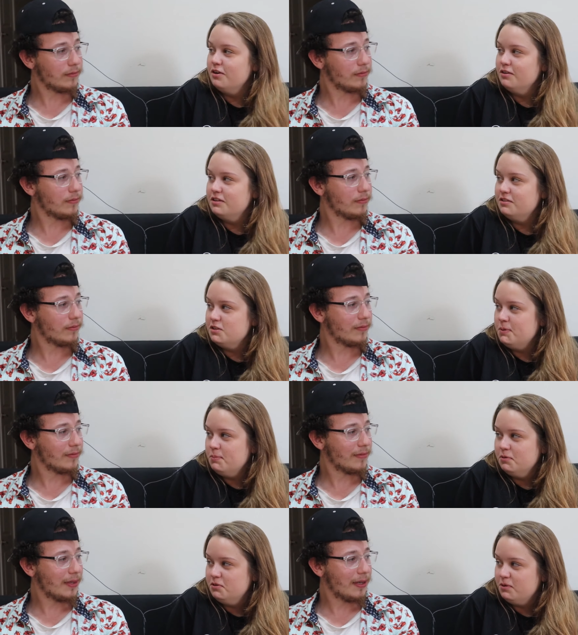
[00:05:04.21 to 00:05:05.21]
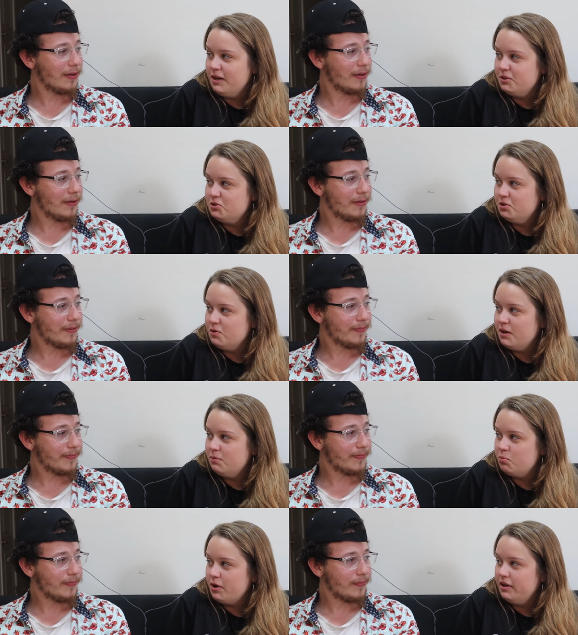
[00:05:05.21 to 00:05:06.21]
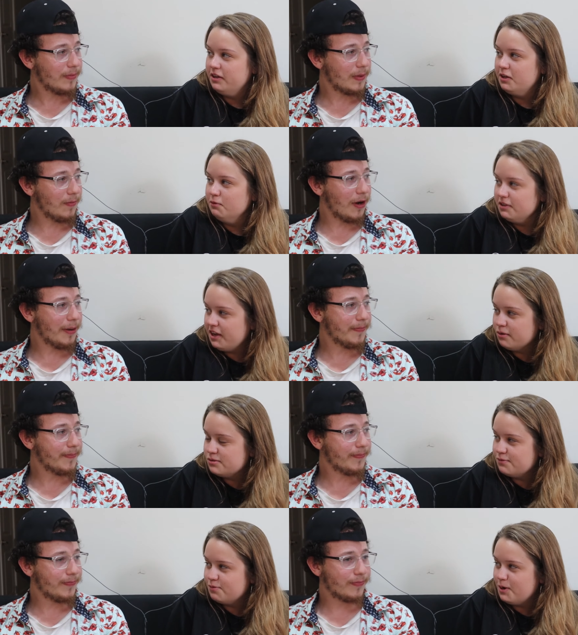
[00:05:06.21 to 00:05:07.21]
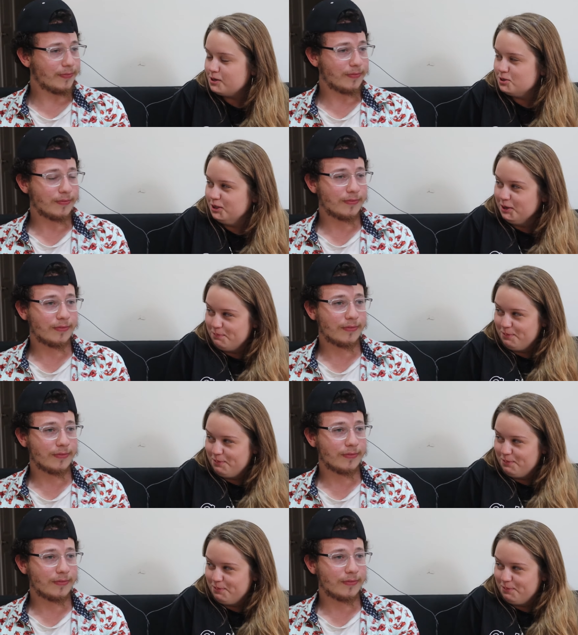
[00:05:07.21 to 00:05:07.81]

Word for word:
Speaker 1: on that these people don't actually know how to pray. Like it only right. counts if they're actually